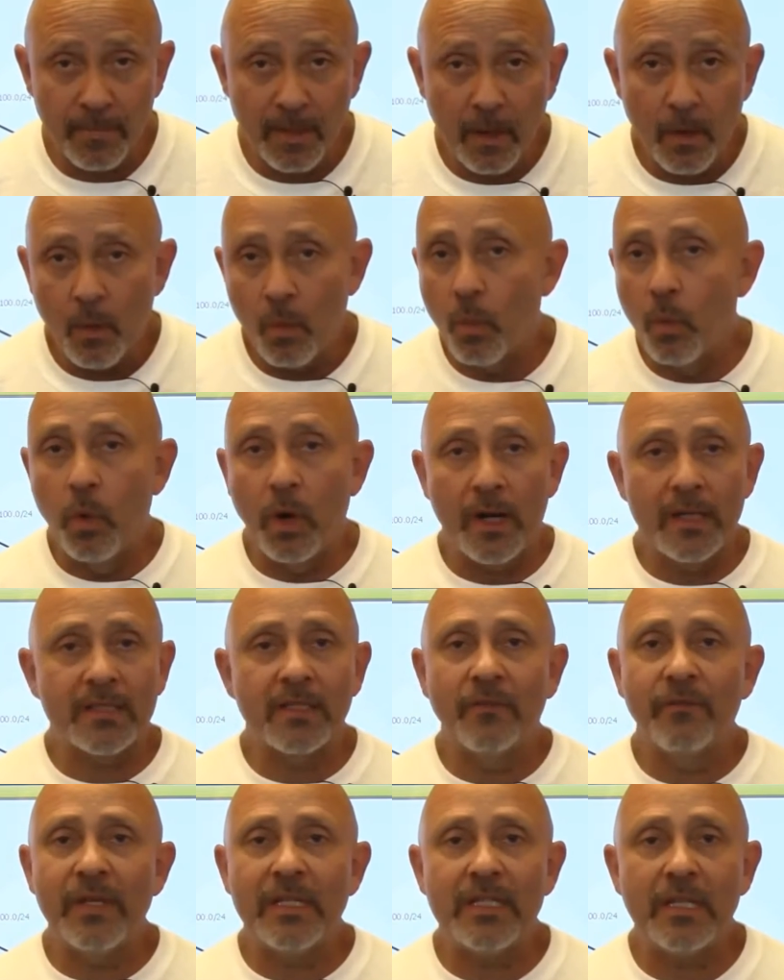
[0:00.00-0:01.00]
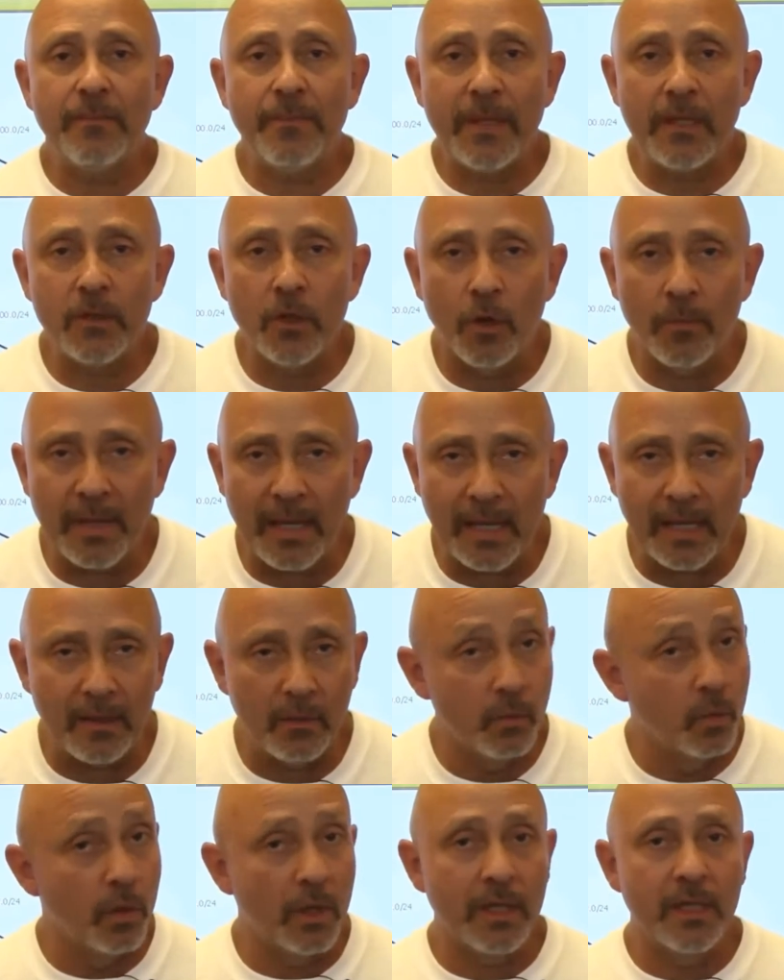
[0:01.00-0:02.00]
What is a VTP
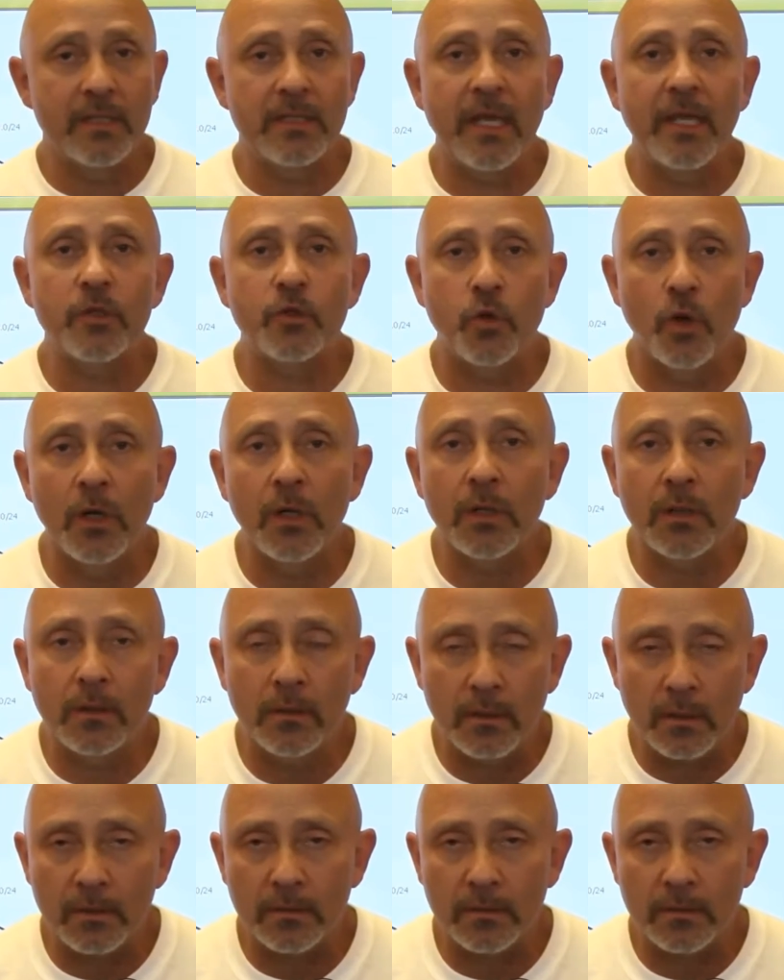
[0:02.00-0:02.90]
domain? What is a trunk?